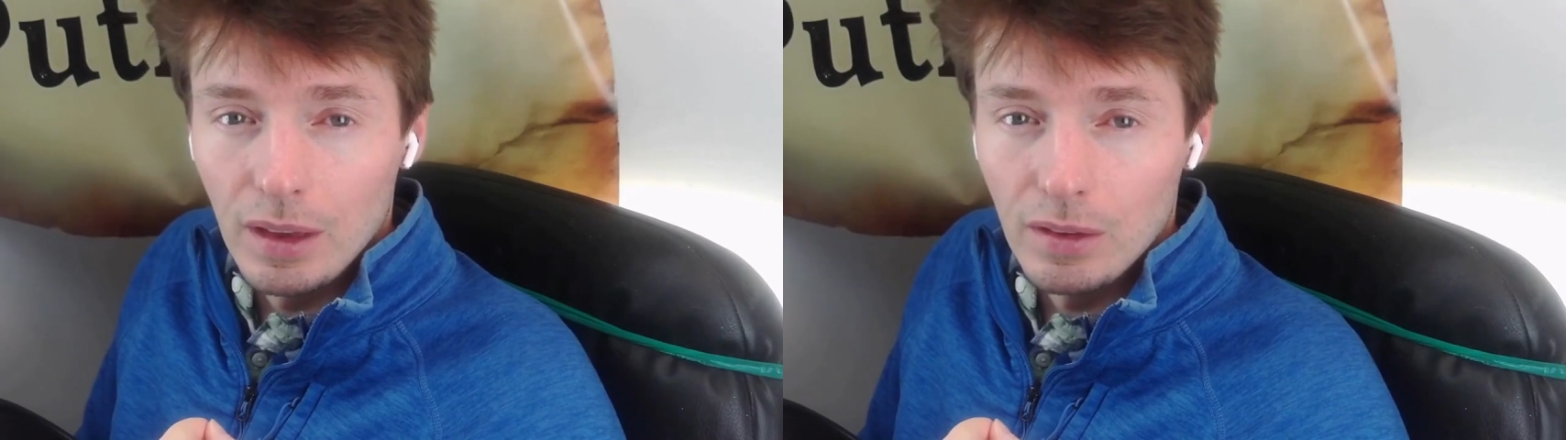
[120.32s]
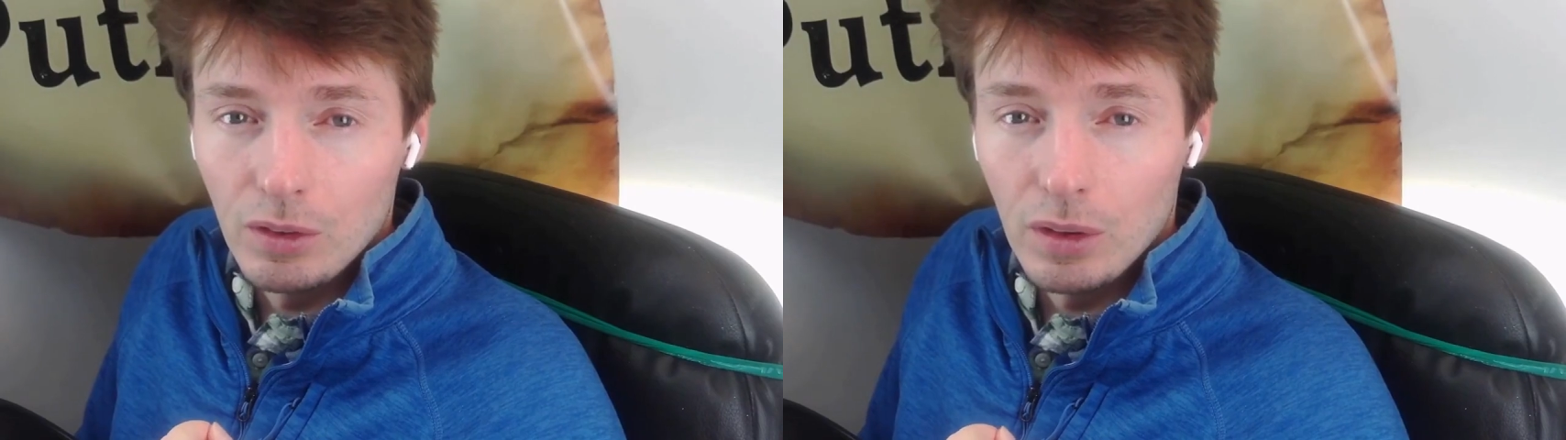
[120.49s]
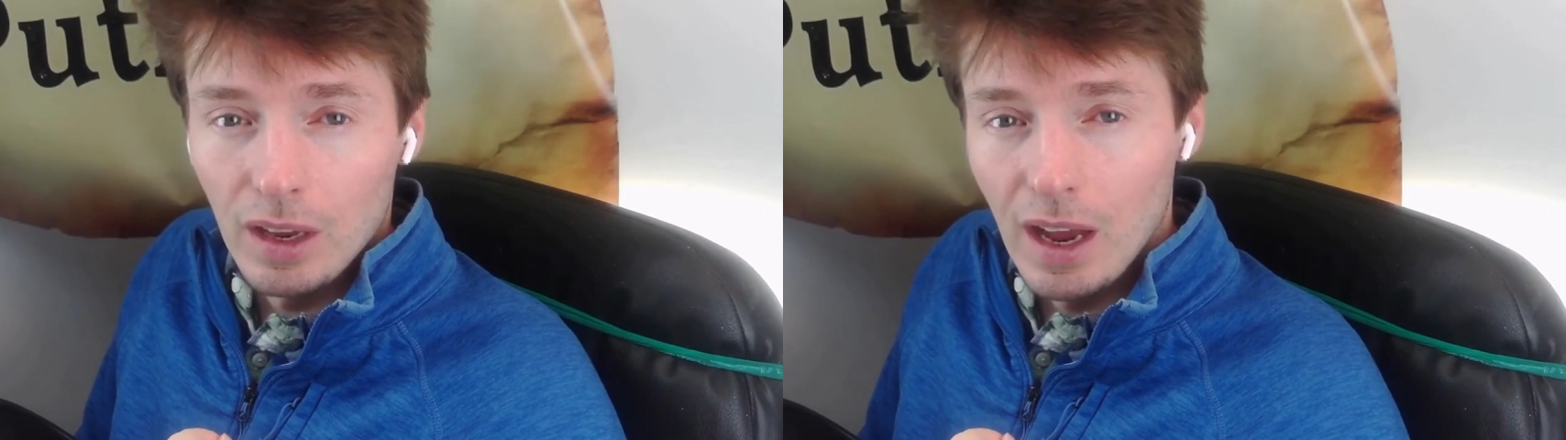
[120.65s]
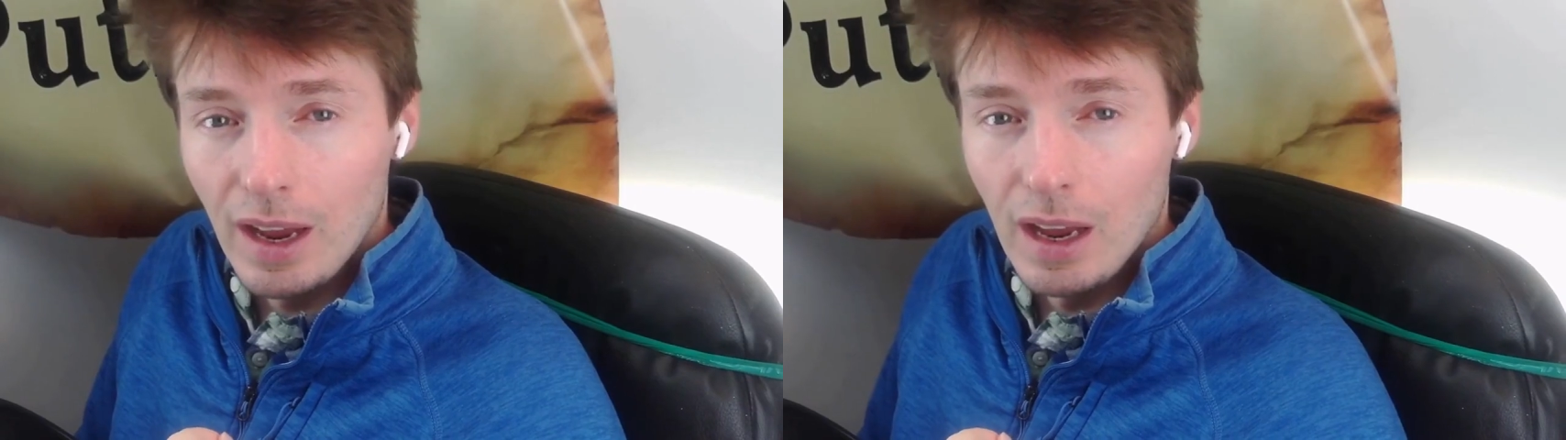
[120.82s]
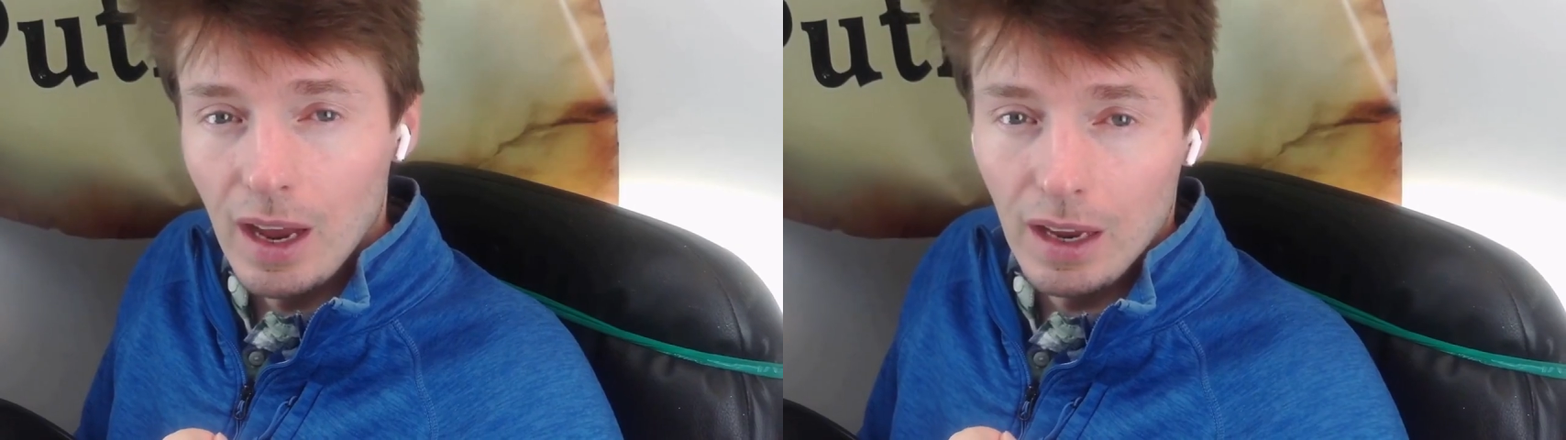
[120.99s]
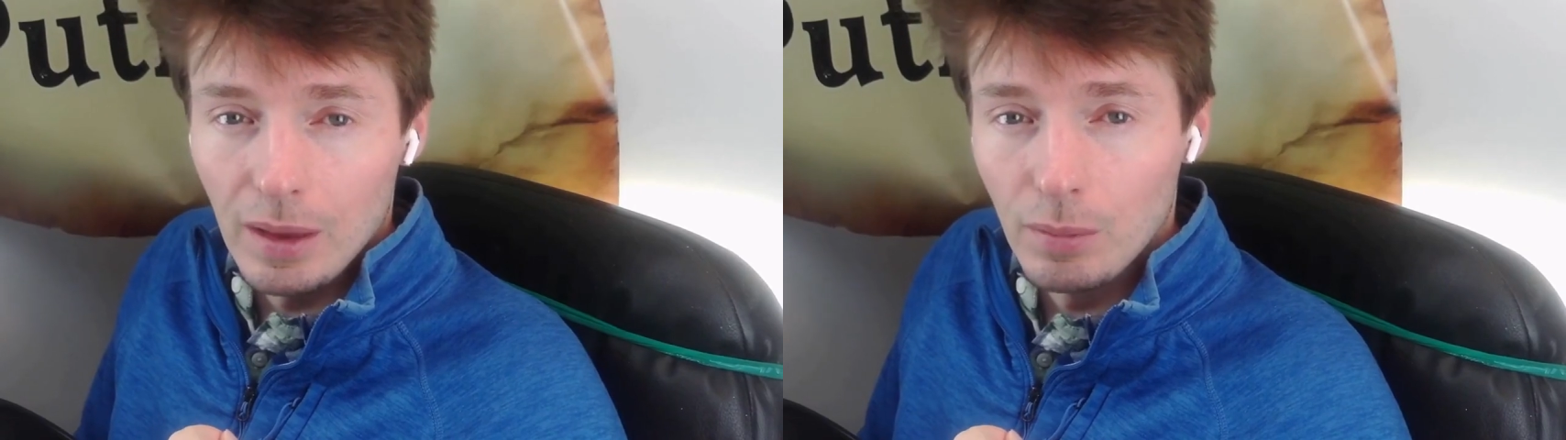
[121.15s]
If you're not
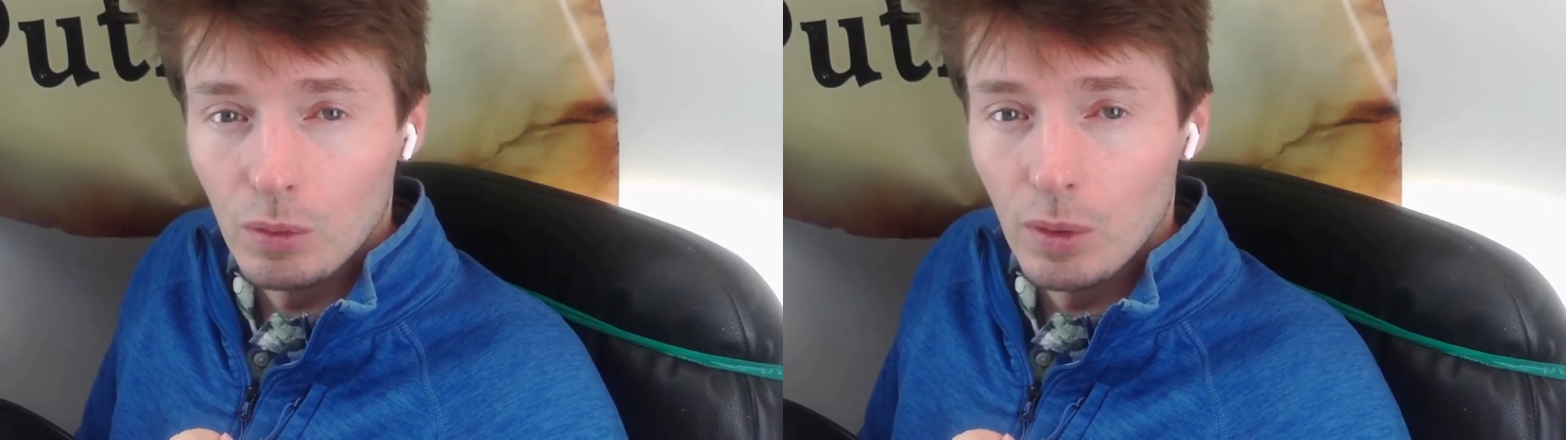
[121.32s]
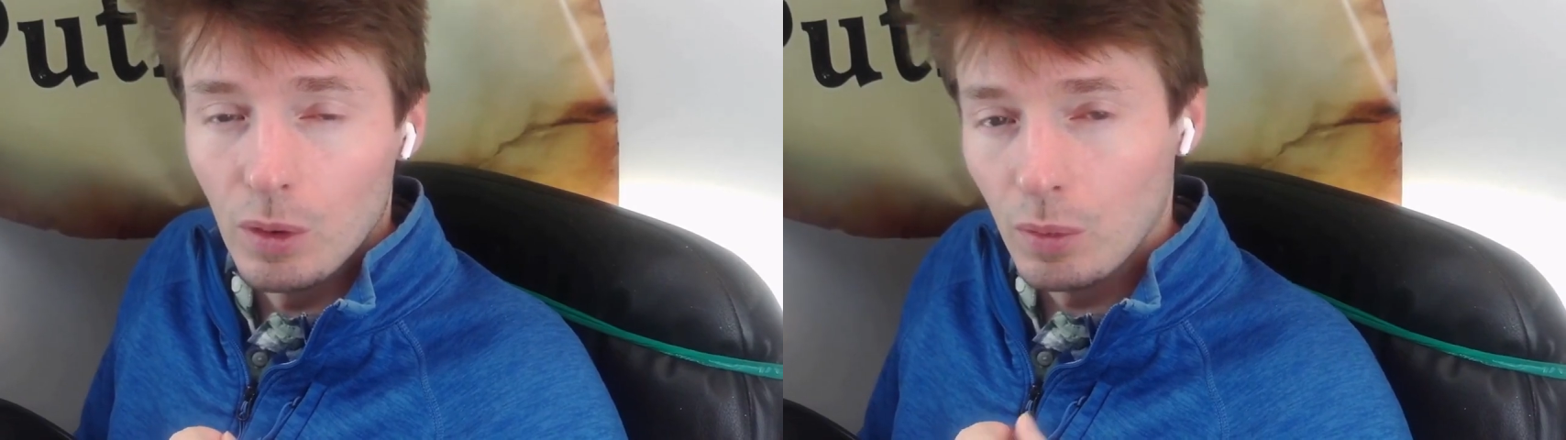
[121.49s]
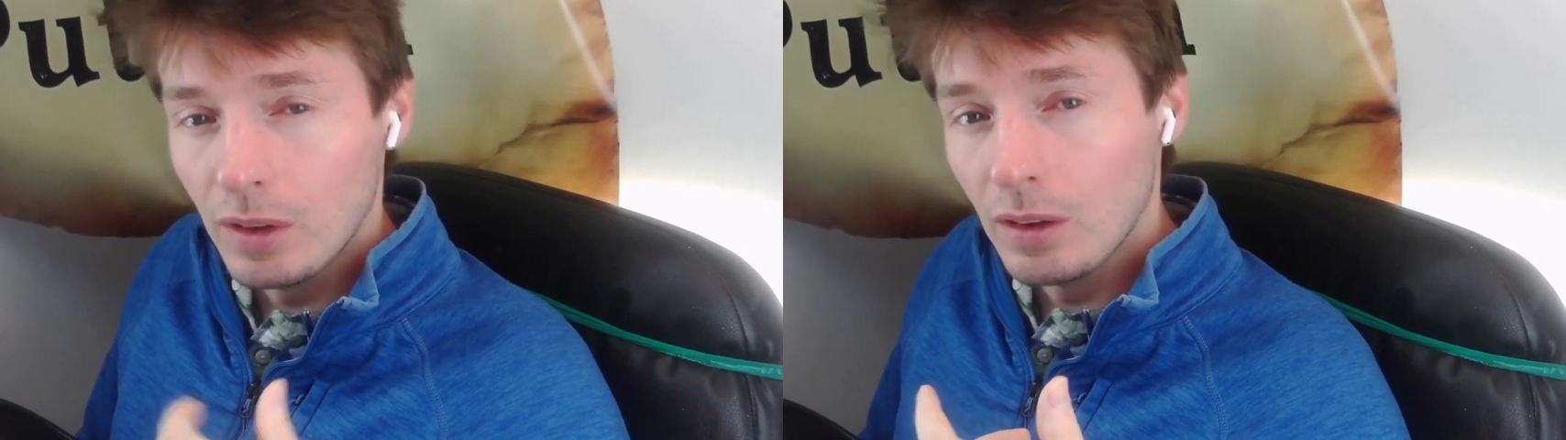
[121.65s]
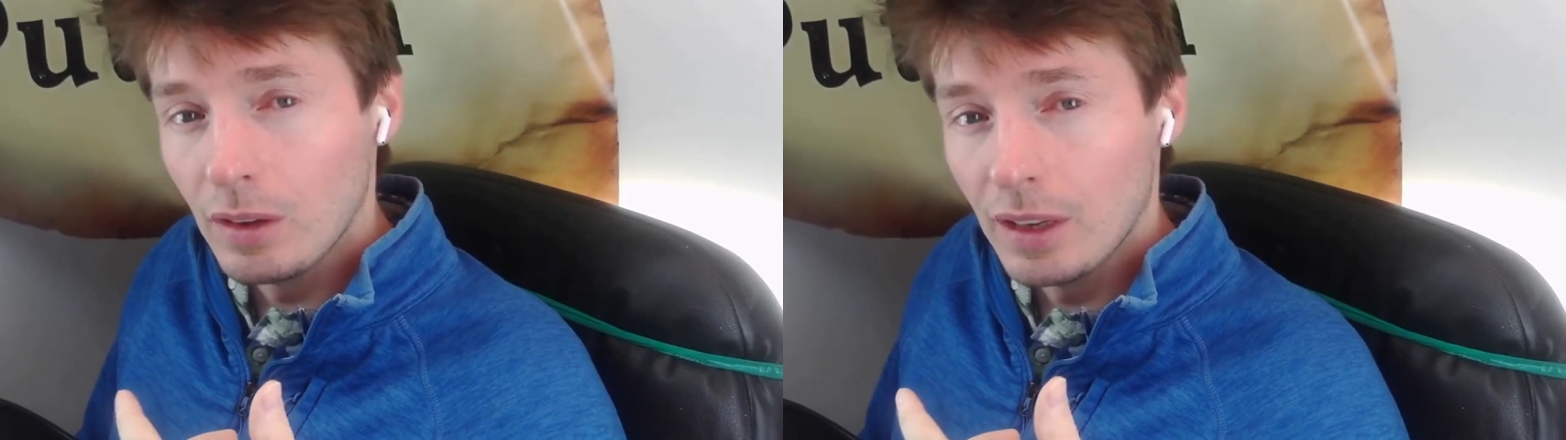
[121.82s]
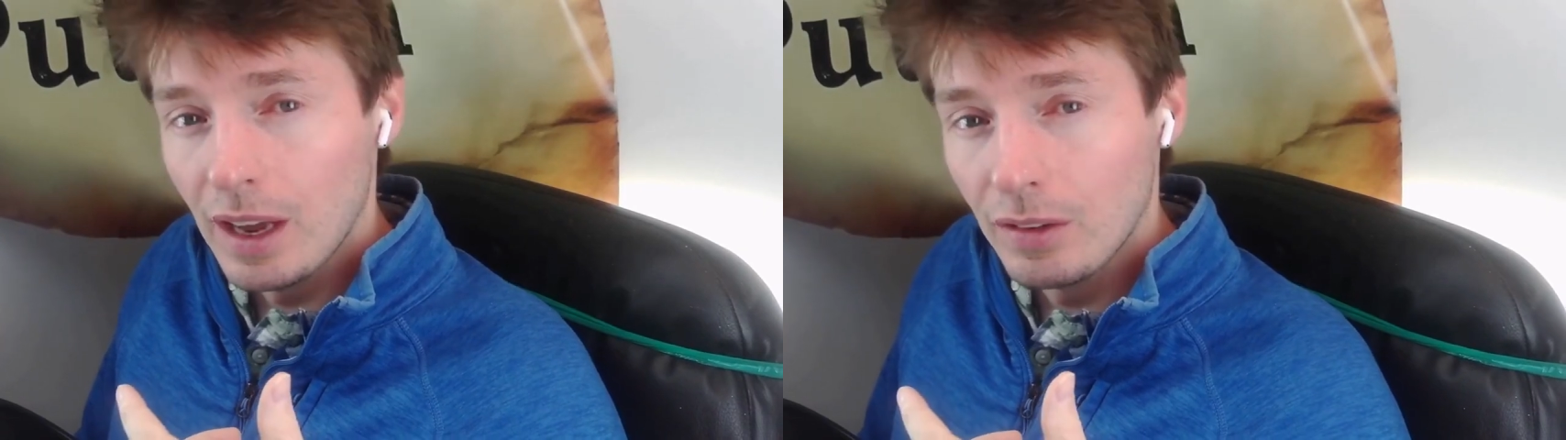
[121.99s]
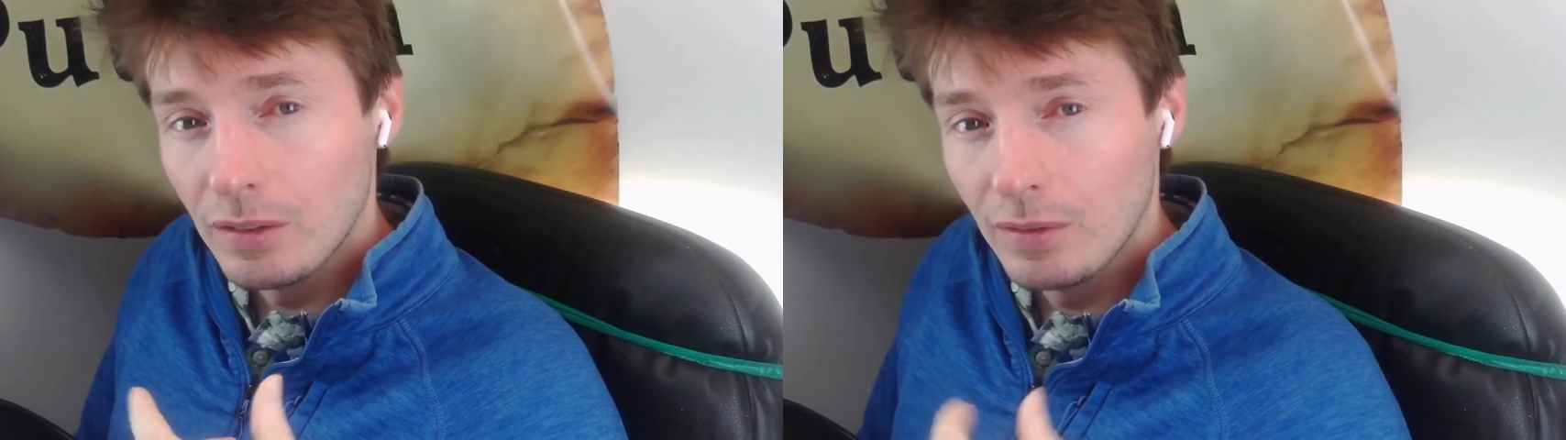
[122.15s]
hyped when a WinterKloudz